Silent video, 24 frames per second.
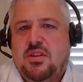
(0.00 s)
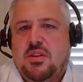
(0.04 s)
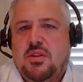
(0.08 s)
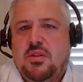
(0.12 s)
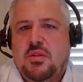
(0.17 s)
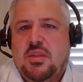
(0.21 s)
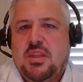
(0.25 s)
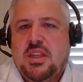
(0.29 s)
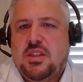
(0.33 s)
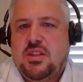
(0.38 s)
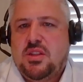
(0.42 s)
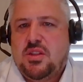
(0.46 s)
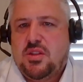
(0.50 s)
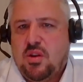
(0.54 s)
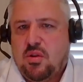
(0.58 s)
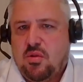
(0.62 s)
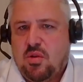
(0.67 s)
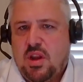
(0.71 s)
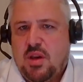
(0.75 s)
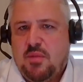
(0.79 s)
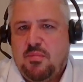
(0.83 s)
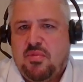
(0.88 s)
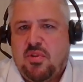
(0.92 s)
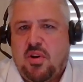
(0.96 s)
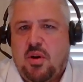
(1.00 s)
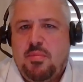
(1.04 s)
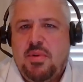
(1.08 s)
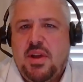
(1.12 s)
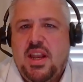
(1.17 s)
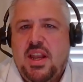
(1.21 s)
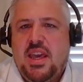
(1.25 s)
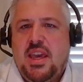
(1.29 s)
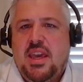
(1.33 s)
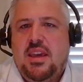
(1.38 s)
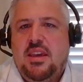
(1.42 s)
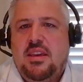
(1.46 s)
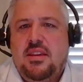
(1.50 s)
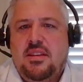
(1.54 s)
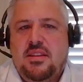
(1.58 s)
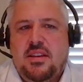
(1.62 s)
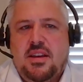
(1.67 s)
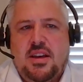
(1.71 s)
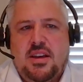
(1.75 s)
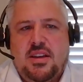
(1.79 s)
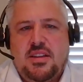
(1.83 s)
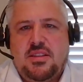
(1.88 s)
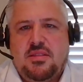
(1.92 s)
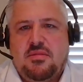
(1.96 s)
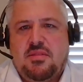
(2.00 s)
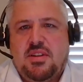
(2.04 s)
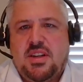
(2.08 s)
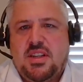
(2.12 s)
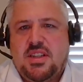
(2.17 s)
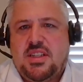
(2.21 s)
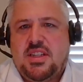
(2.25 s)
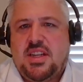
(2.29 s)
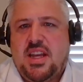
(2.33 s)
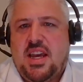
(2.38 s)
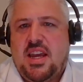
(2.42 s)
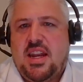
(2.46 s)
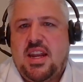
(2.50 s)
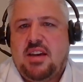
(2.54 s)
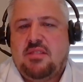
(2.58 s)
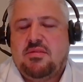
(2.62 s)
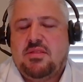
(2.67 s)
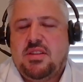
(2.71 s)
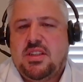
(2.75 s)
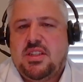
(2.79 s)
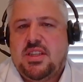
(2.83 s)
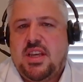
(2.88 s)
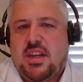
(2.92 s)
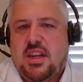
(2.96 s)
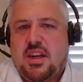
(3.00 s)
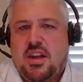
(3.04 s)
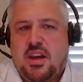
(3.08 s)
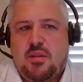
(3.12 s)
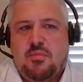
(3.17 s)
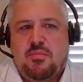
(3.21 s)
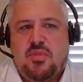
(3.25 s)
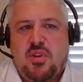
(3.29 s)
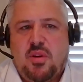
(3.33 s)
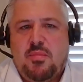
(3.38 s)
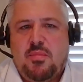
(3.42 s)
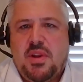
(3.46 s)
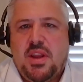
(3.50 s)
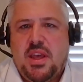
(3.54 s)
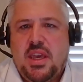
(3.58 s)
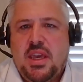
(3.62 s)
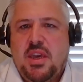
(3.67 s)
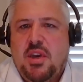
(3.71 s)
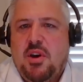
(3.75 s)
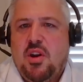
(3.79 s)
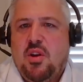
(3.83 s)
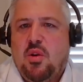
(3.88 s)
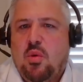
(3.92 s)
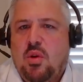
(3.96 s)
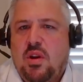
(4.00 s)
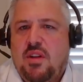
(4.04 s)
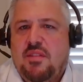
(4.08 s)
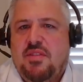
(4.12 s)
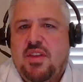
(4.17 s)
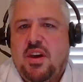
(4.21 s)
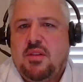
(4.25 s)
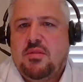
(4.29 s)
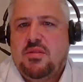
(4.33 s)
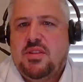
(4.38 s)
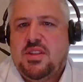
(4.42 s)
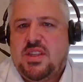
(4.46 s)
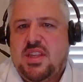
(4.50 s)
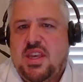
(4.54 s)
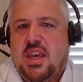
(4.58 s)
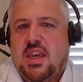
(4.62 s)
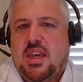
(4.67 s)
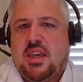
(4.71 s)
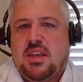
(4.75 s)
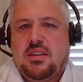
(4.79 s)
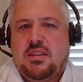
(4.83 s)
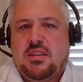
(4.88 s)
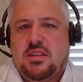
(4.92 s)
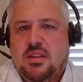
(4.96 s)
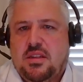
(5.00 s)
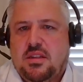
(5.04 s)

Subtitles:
to install it properly, to understand how to set it up properly, and all of those things.